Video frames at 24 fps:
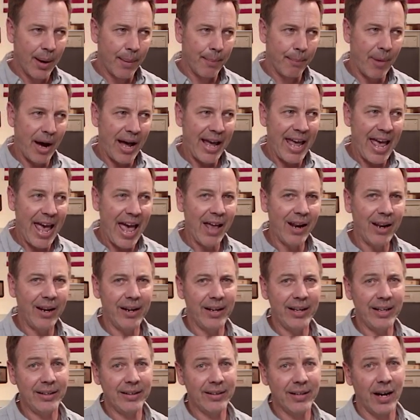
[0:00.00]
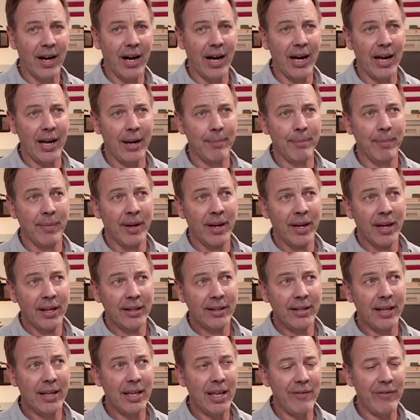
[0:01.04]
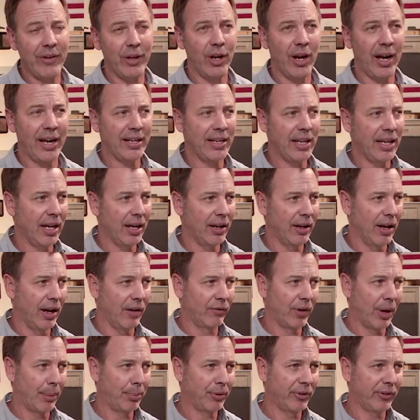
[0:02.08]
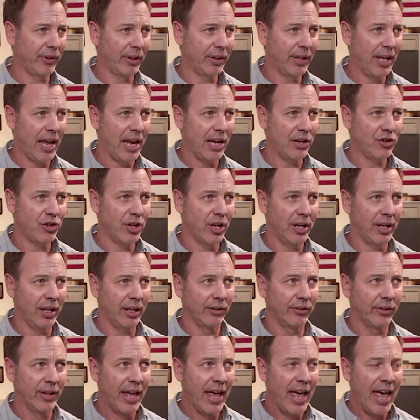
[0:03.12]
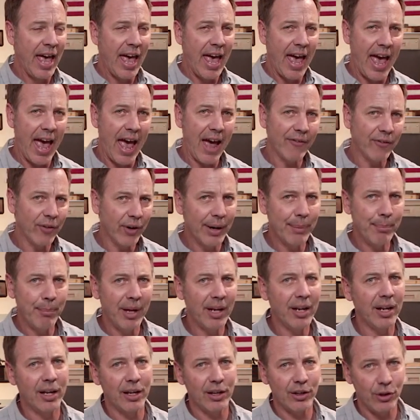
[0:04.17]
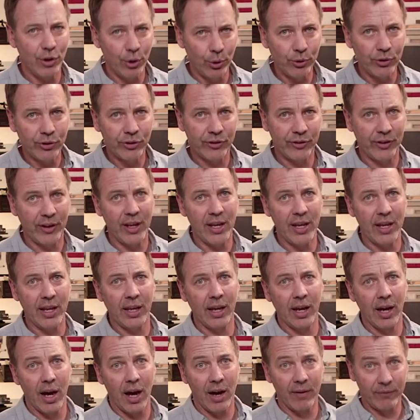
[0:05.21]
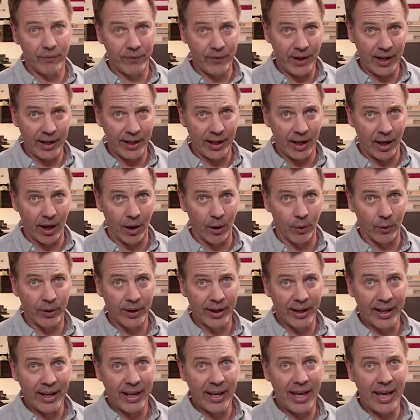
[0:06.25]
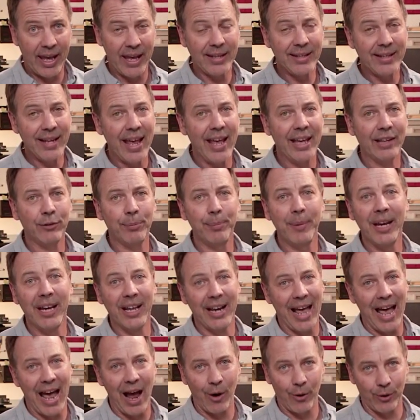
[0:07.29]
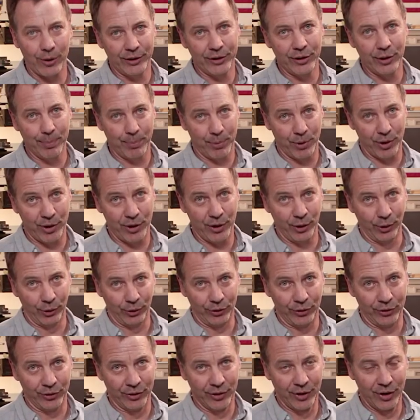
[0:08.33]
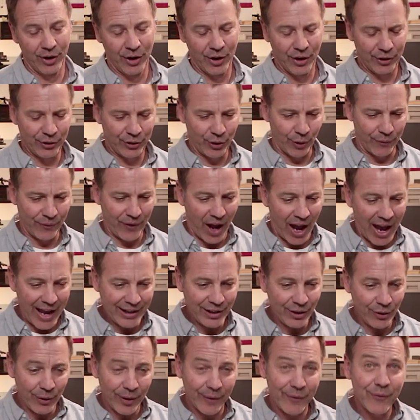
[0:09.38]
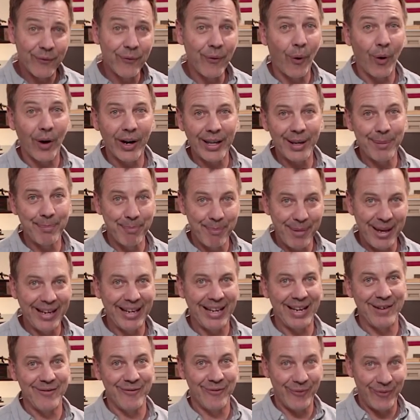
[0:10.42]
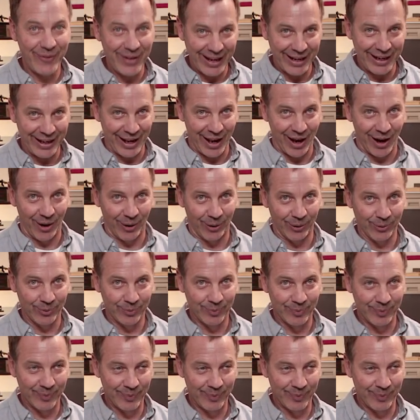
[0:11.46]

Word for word: my editing time, to give you an idea of representation, is every minute you see a video, it takes me an hour to produce. So if I do a 40 minute video,